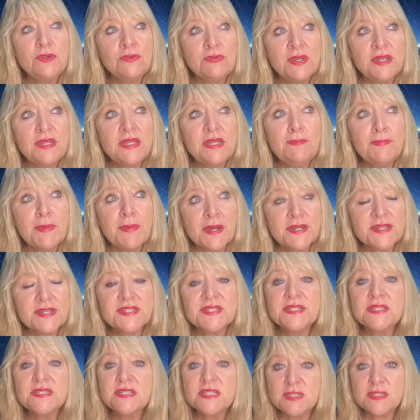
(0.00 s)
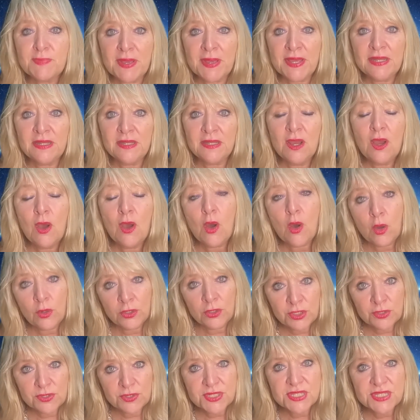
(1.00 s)
greedy bastards spent
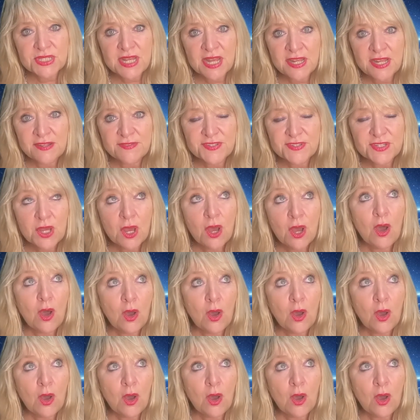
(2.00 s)
on yourselves,